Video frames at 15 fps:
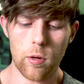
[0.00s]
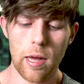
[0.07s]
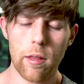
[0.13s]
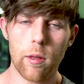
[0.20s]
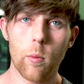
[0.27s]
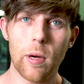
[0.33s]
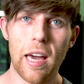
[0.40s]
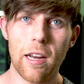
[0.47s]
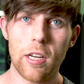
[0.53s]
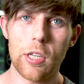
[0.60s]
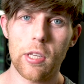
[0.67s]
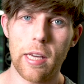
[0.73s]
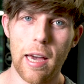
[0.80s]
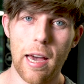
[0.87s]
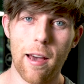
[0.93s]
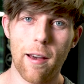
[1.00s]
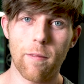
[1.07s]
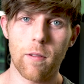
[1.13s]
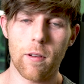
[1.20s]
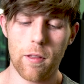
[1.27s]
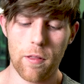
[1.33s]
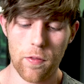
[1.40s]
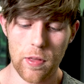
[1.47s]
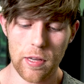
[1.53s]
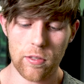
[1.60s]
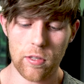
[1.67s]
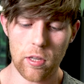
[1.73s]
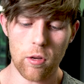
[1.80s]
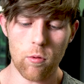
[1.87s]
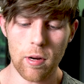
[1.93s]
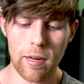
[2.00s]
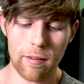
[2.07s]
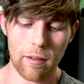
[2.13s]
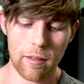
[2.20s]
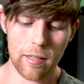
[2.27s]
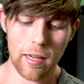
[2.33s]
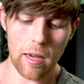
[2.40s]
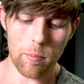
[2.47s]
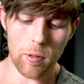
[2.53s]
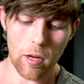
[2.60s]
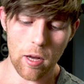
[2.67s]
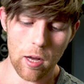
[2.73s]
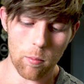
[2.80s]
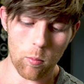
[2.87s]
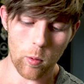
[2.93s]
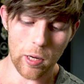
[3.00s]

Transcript: now that we actually have this unit taped up,